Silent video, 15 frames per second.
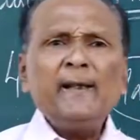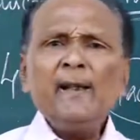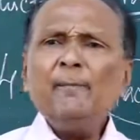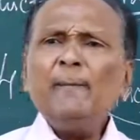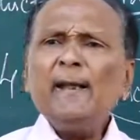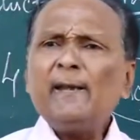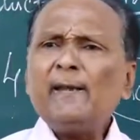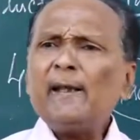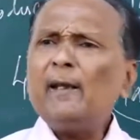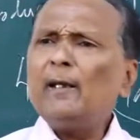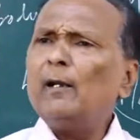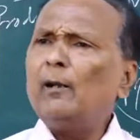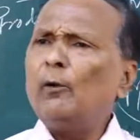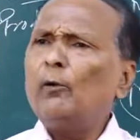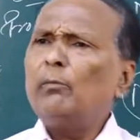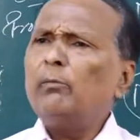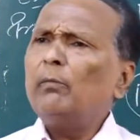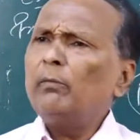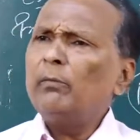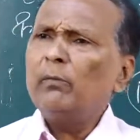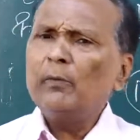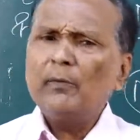means
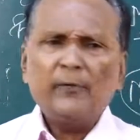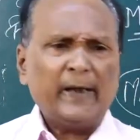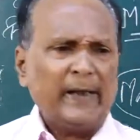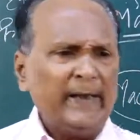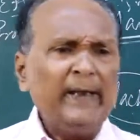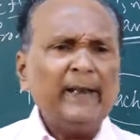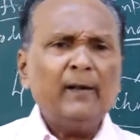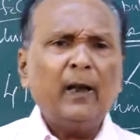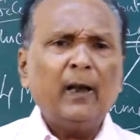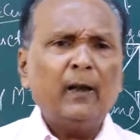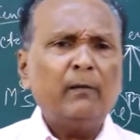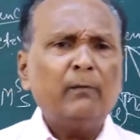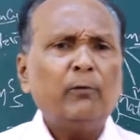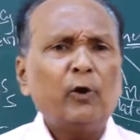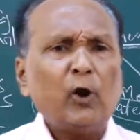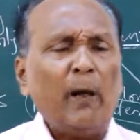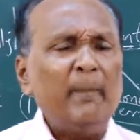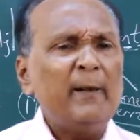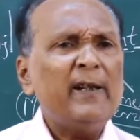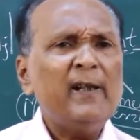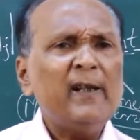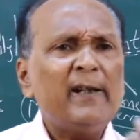certain raw
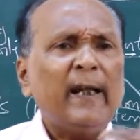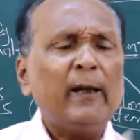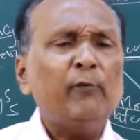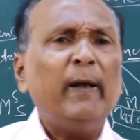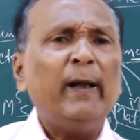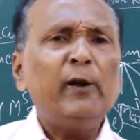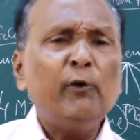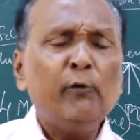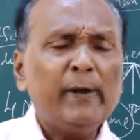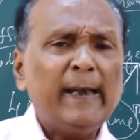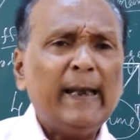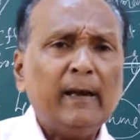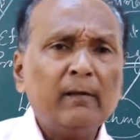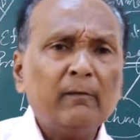materials that we are using.